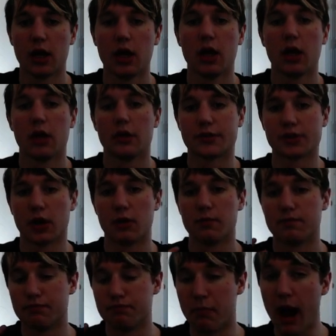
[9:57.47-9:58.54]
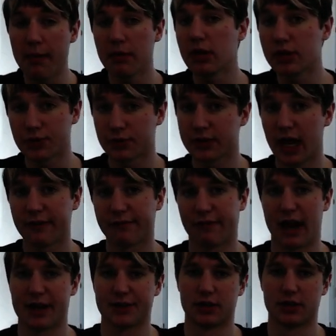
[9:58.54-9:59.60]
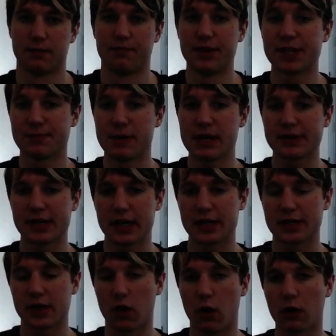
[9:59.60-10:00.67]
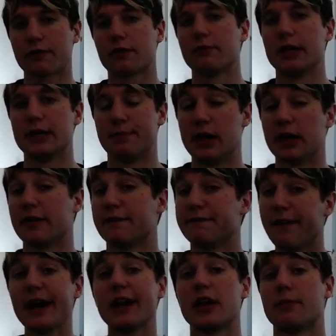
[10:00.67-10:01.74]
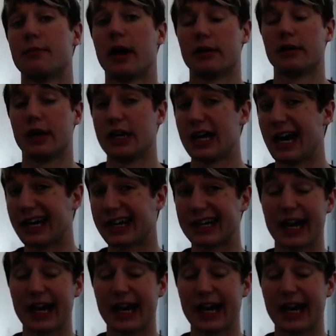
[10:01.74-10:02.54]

So my minions will die faster. This means that it's harder for me to pick a fight in my lane against